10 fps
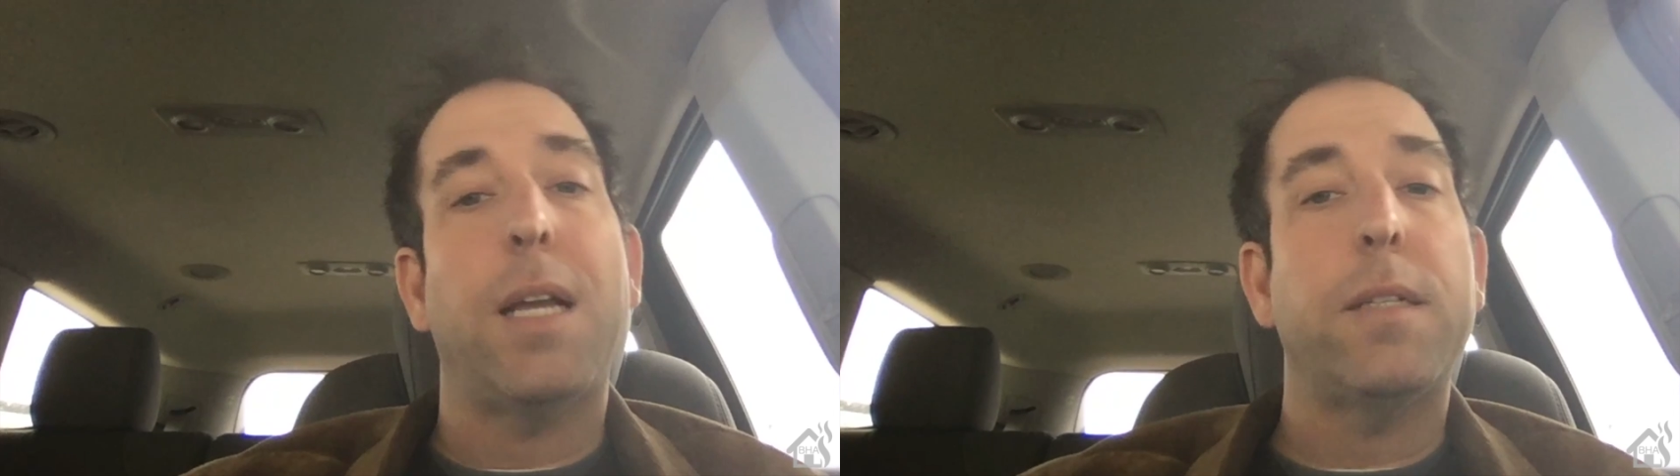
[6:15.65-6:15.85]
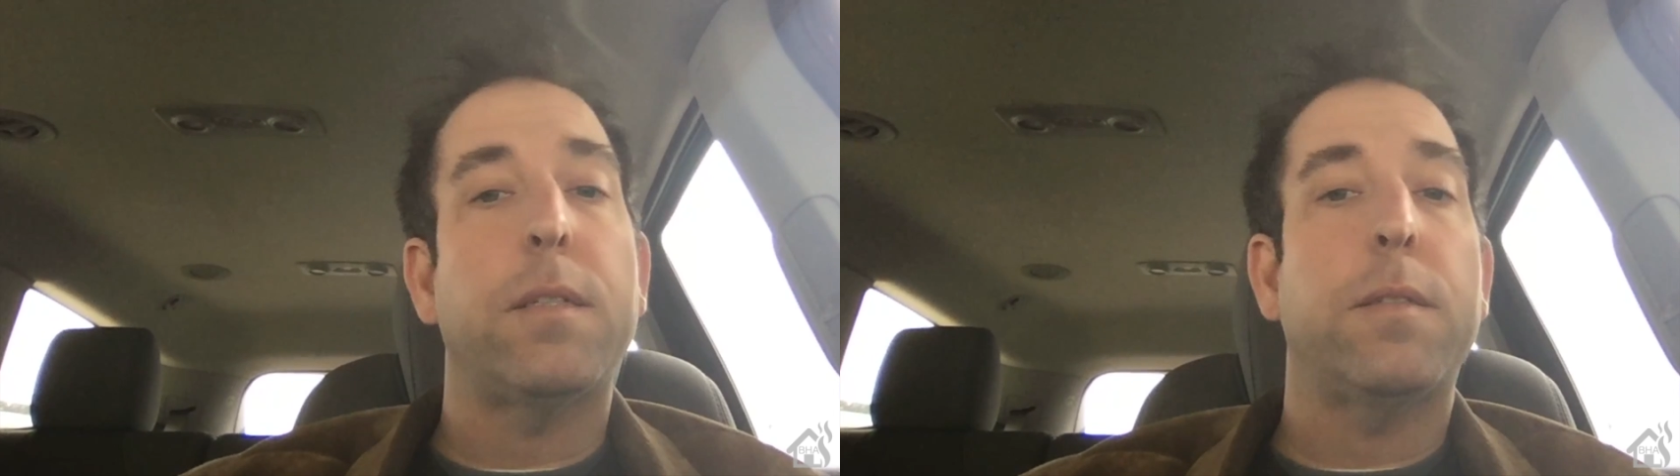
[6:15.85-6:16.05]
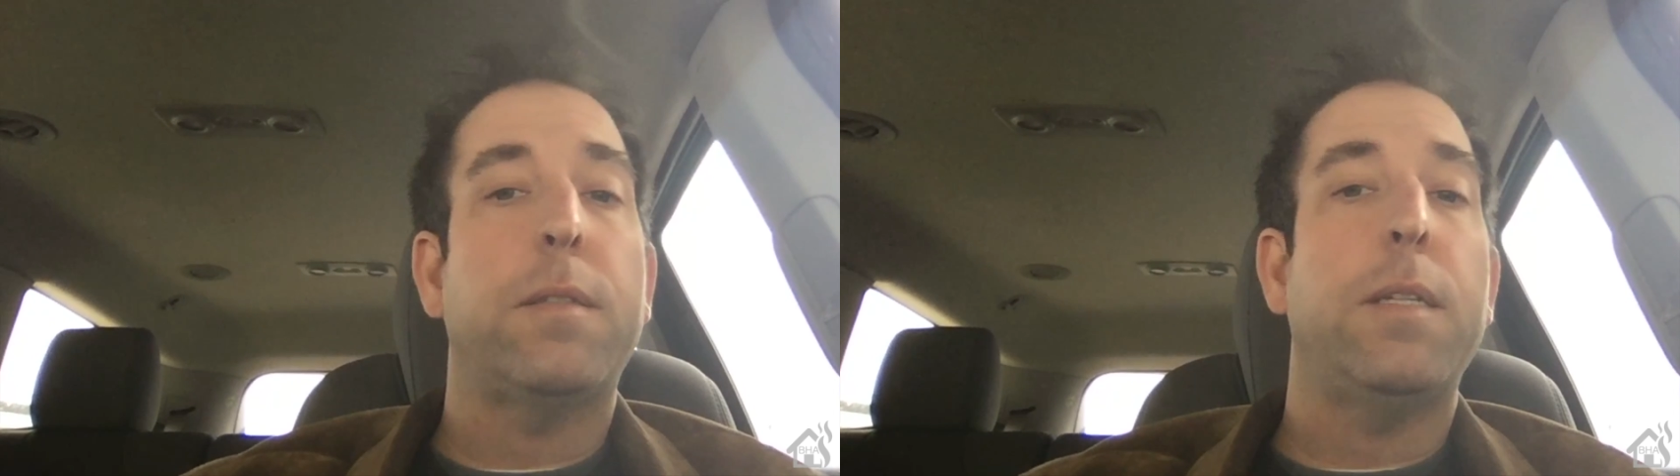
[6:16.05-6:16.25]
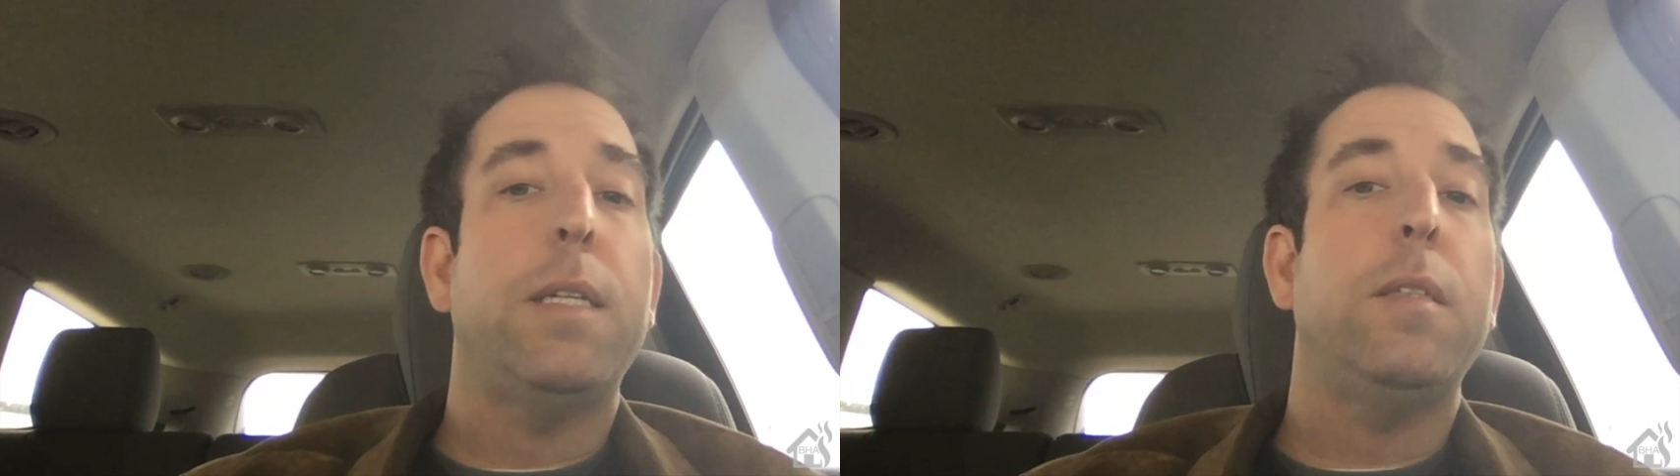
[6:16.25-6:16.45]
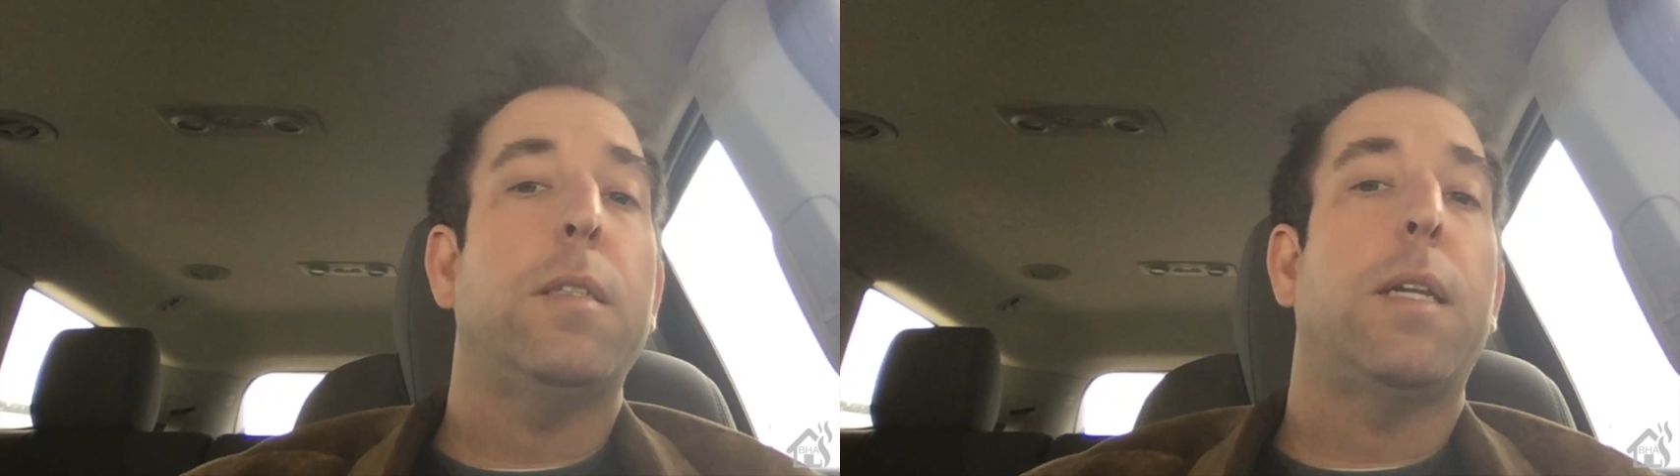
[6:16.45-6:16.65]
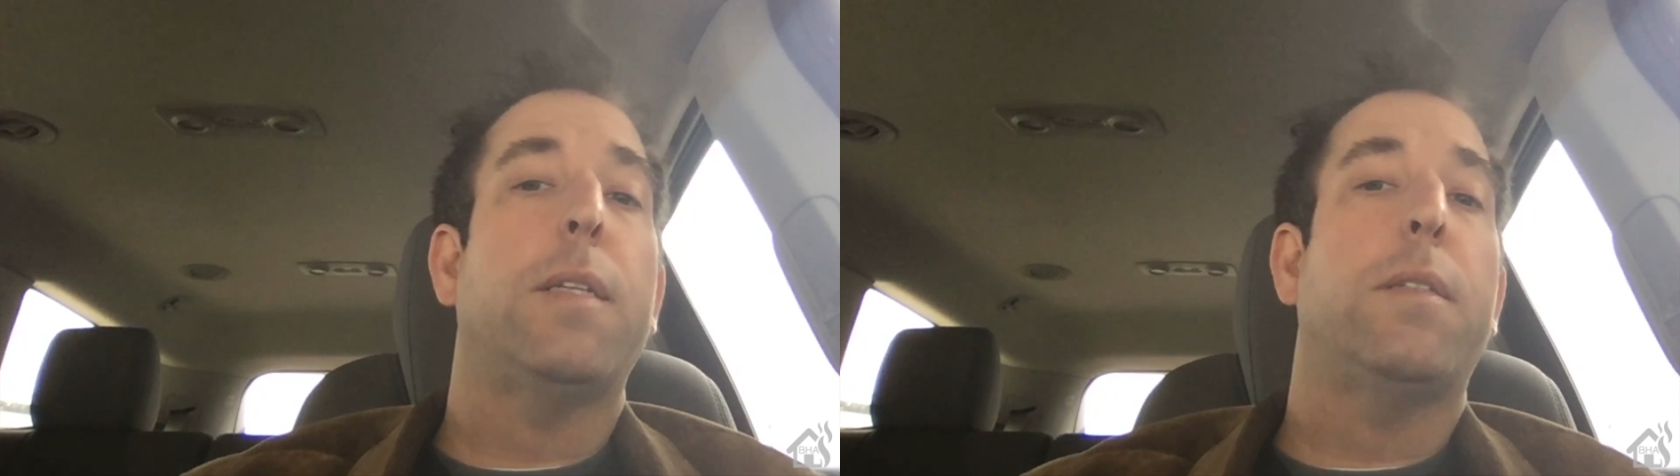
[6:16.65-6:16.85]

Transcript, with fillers: like to see that I